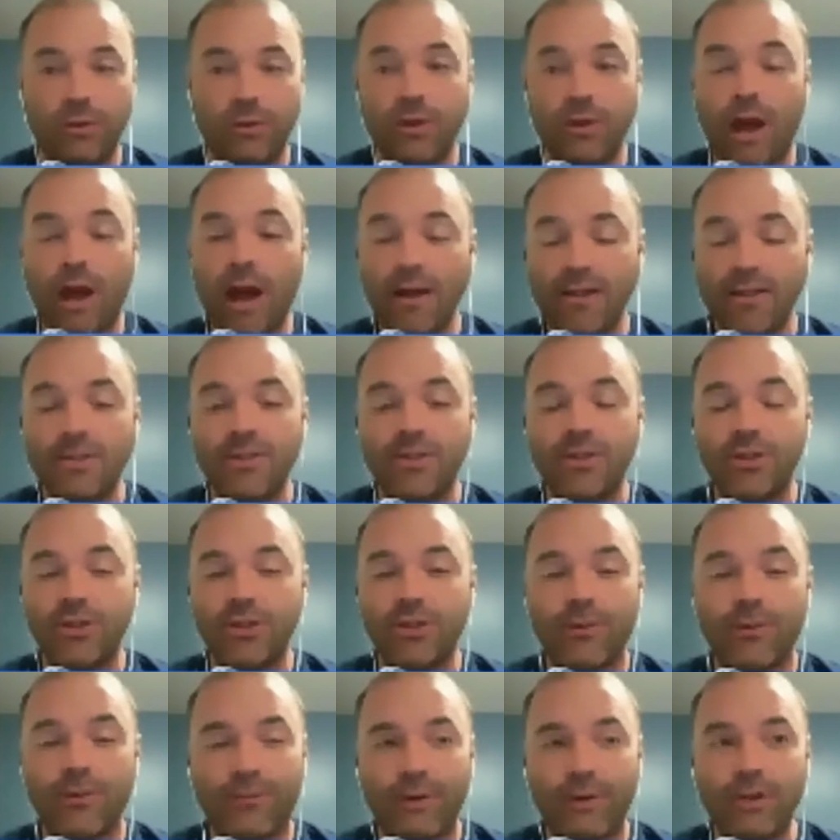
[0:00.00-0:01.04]
oxygen
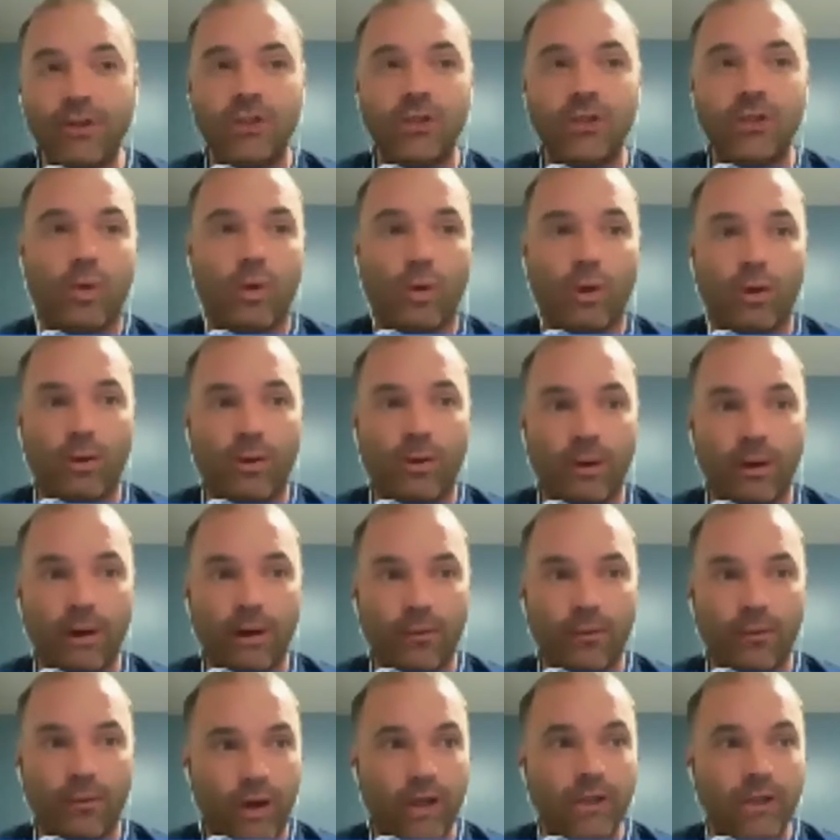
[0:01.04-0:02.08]
deficient or
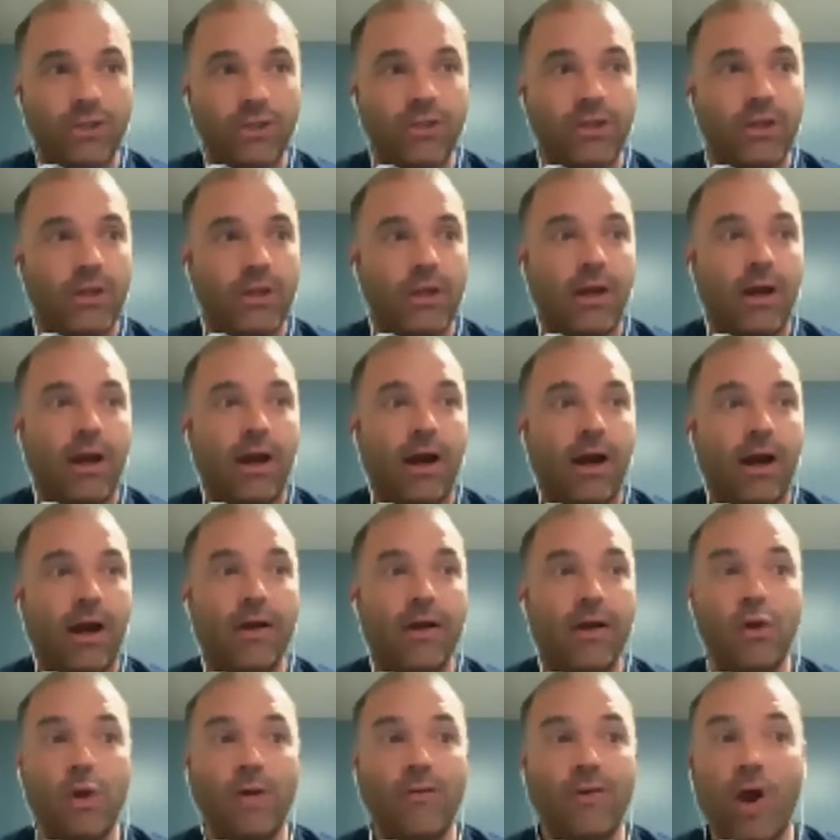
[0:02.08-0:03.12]
enriched.
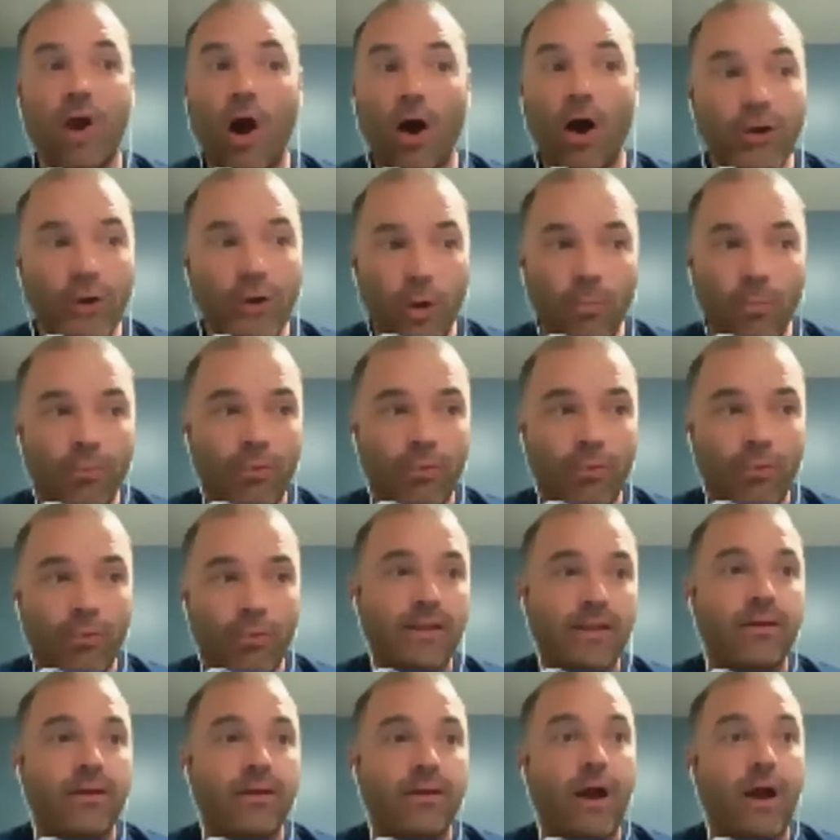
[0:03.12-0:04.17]
You have an unknown
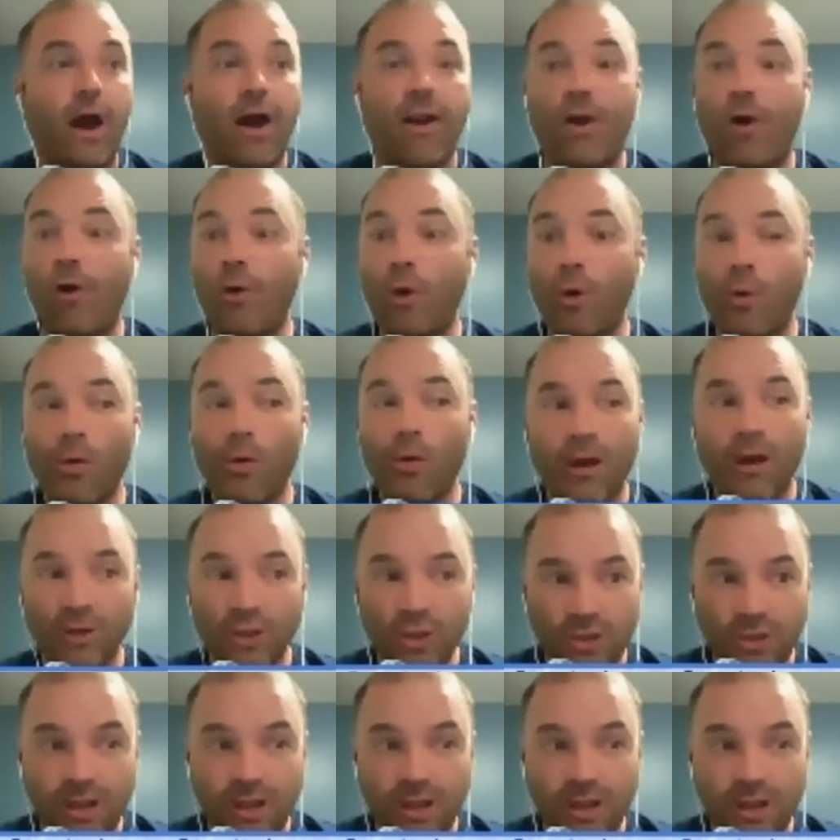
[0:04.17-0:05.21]
product, an unknown
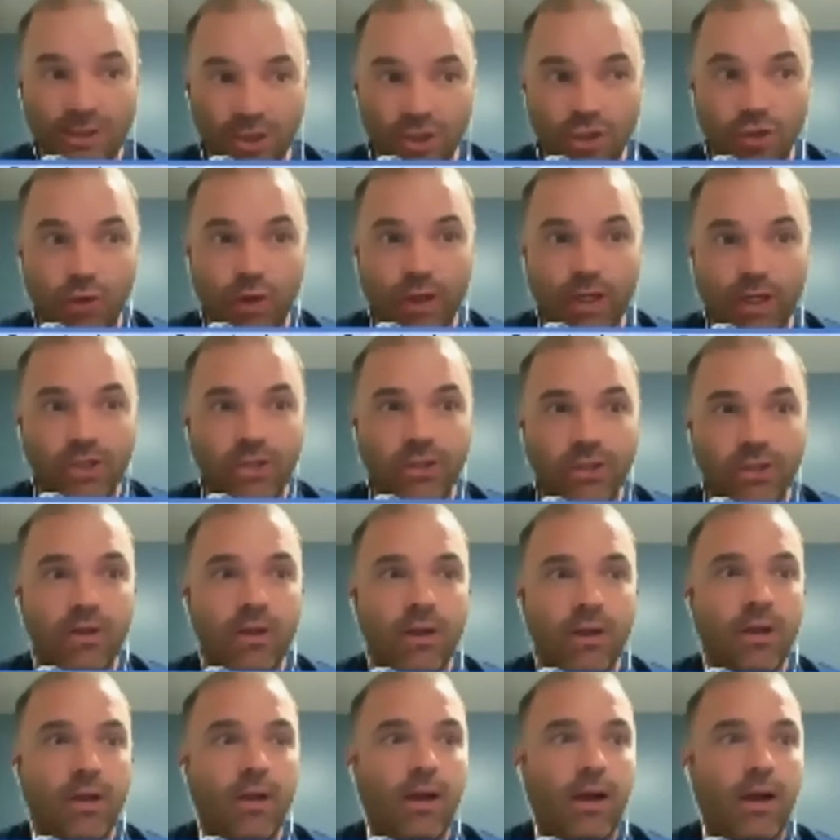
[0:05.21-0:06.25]
concentration,
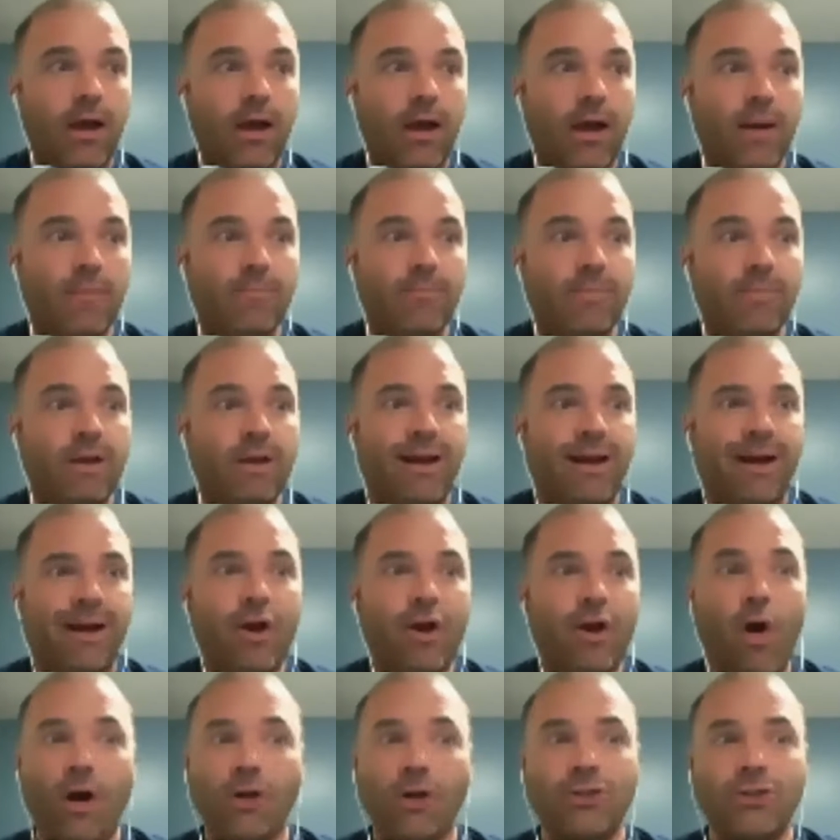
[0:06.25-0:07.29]
a
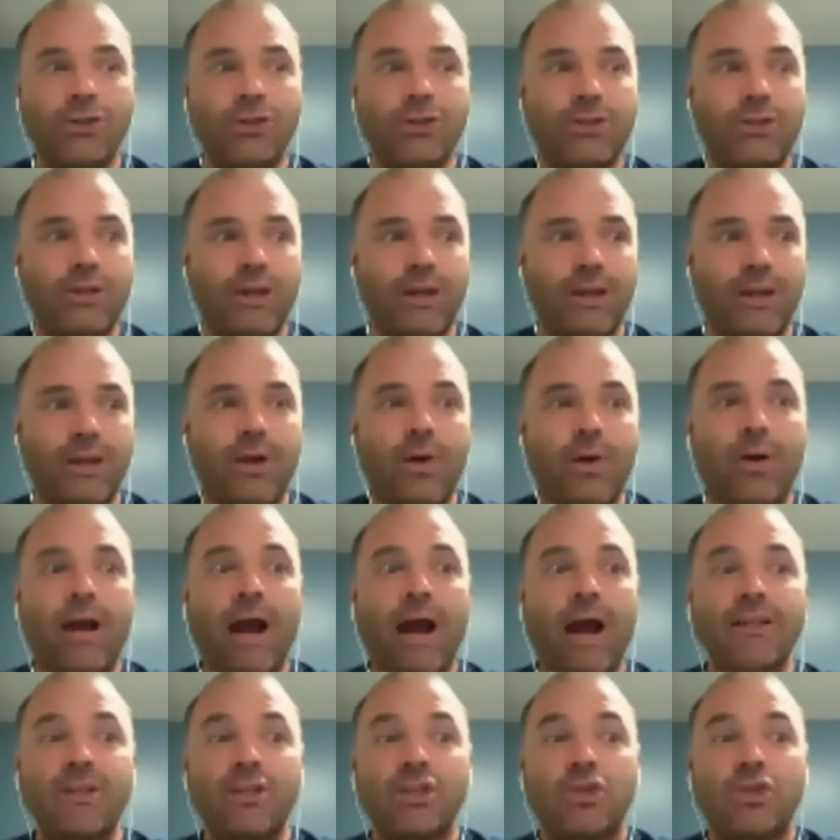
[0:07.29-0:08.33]
cartridge, a
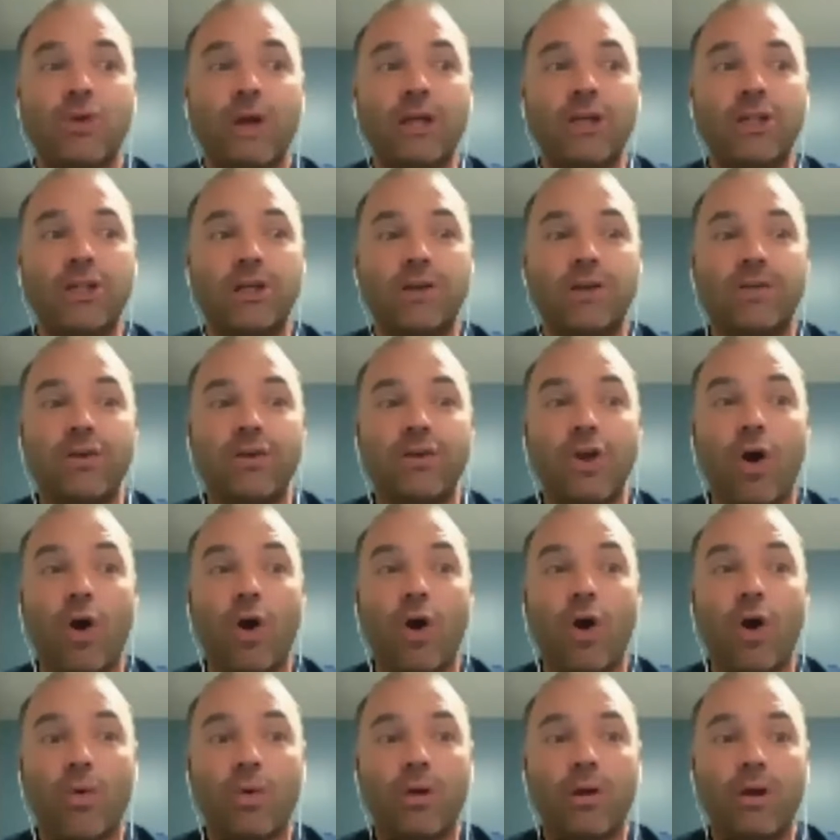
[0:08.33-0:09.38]
concentration of a
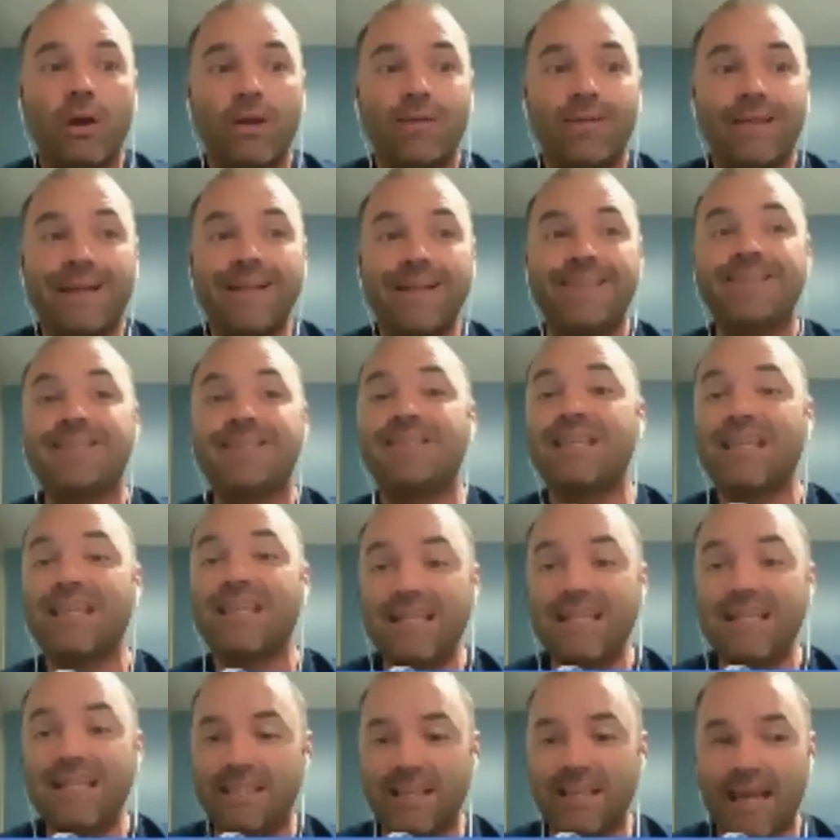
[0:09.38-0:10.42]
known that
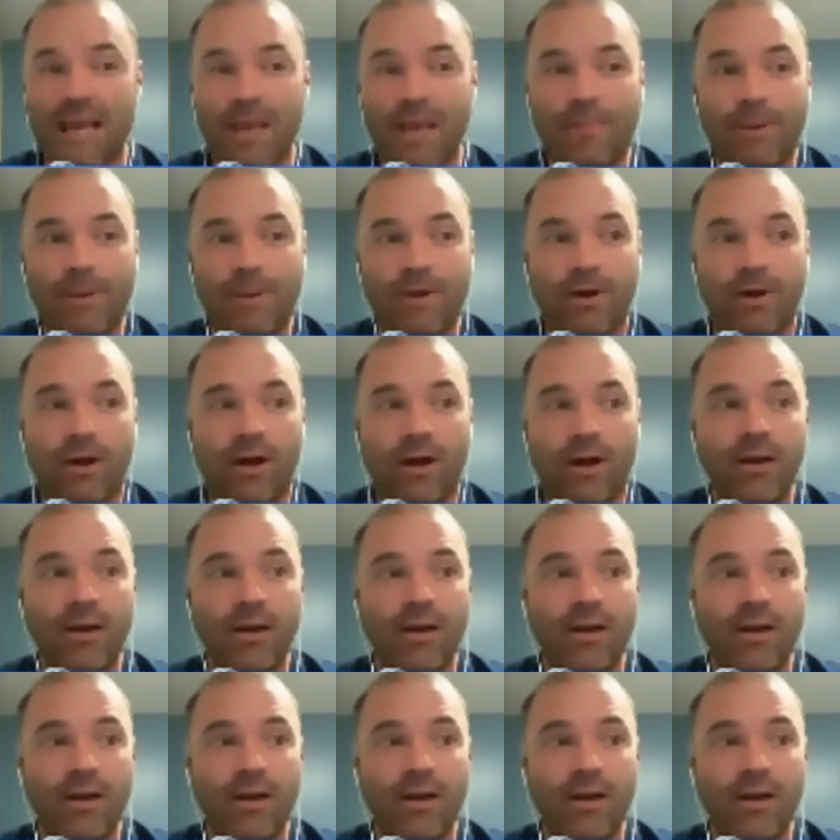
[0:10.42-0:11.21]
exceeds the APR,